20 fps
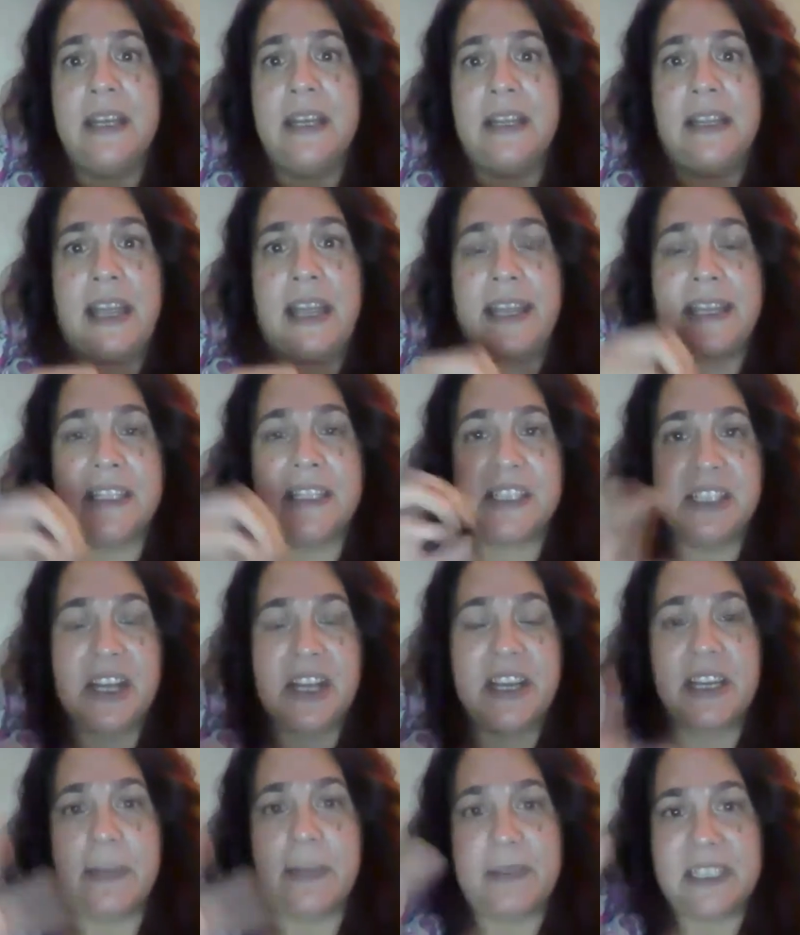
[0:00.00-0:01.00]
Like, it's
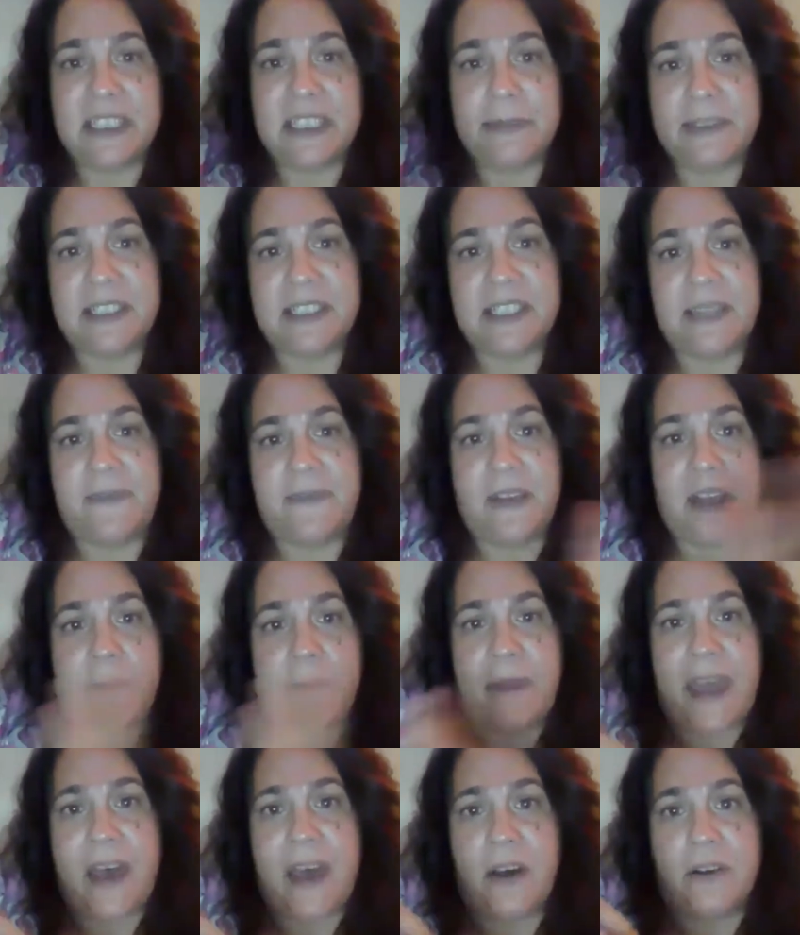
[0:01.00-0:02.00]
not going to be specific
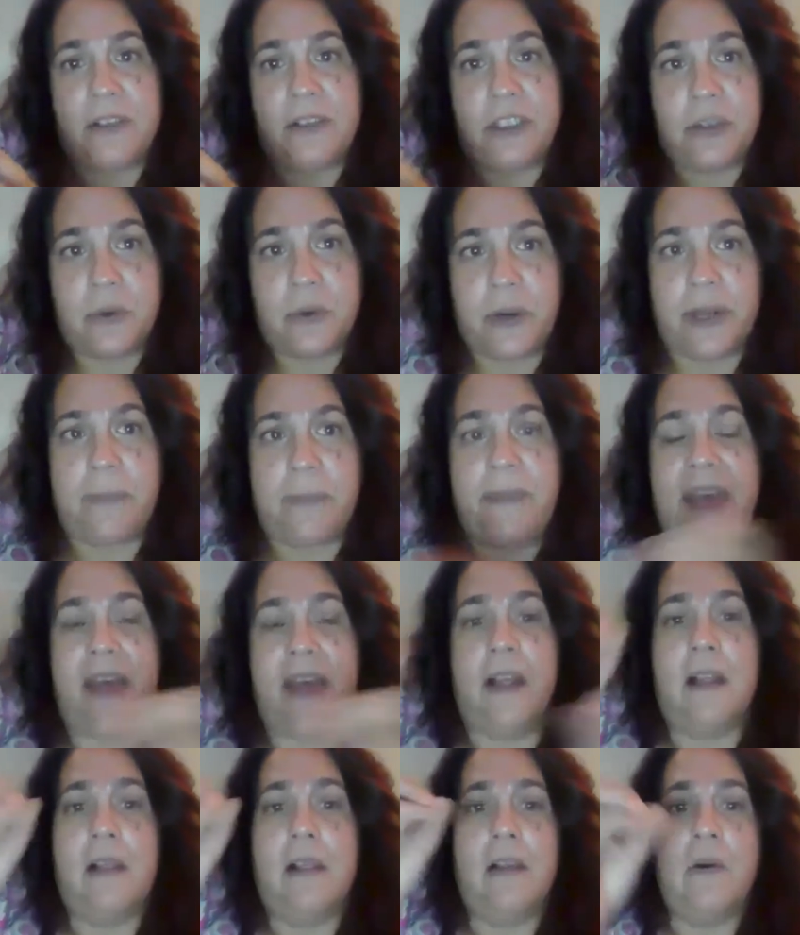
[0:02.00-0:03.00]
about Tori
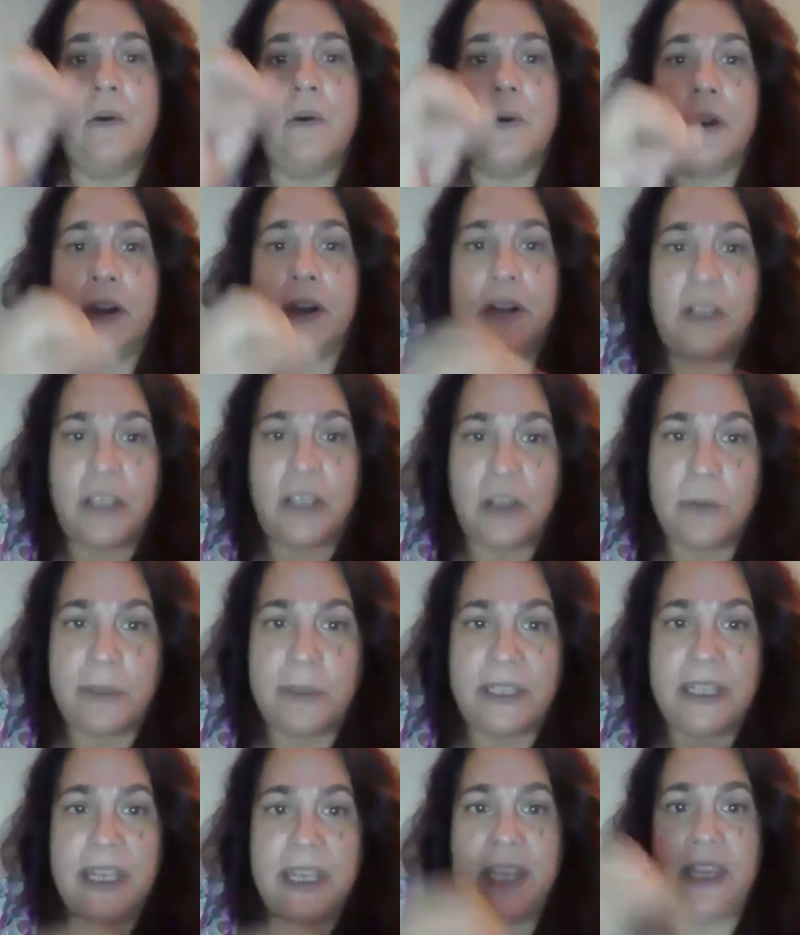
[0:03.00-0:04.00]
Bell or
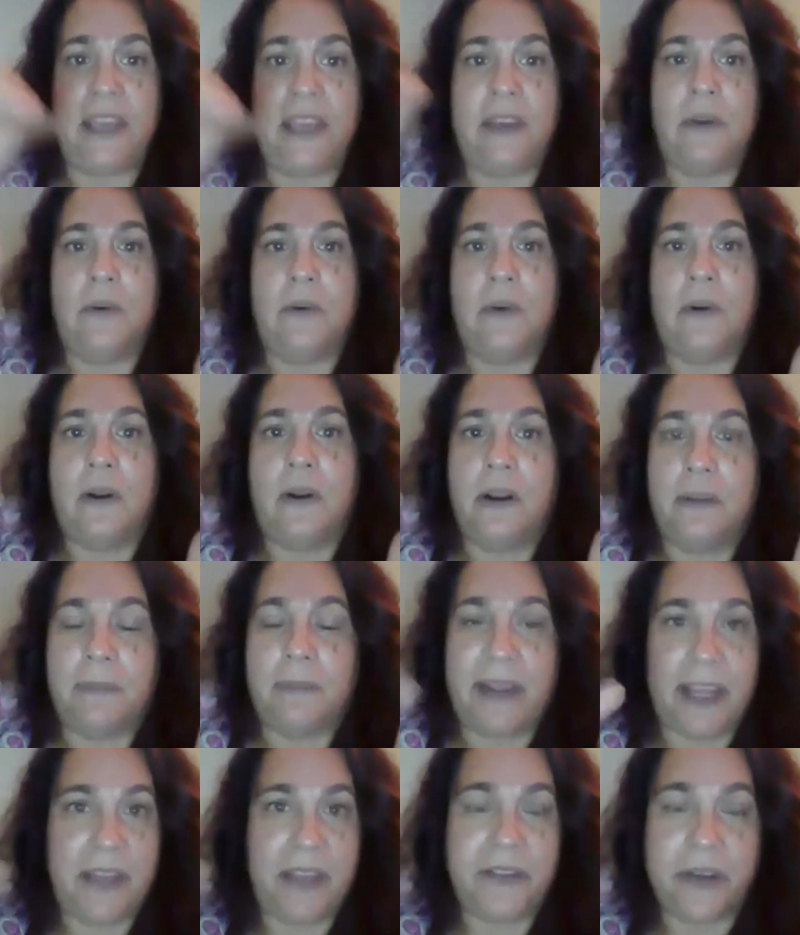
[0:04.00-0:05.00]
Globally or
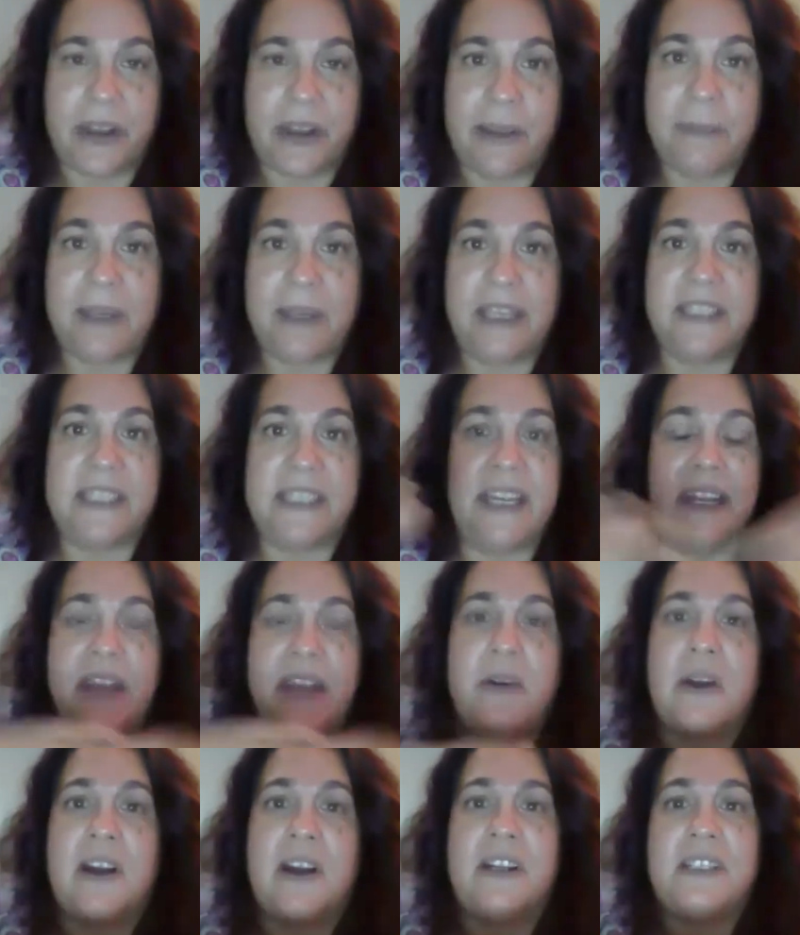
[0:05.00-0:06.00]
my other company Send
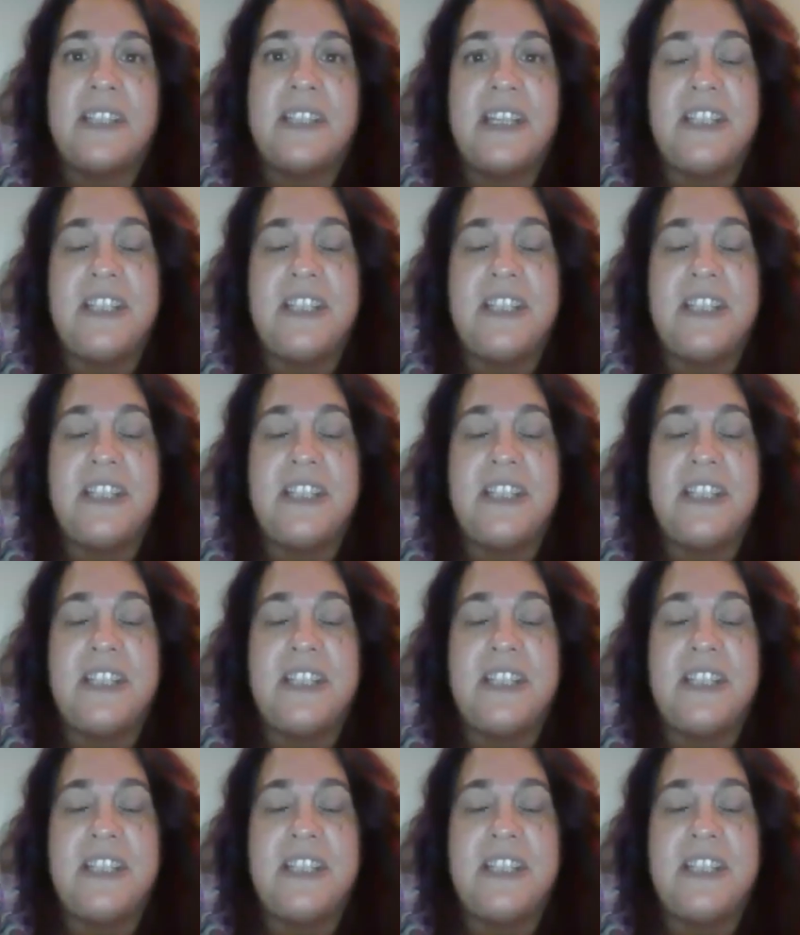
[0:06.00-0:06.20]
Out Cards.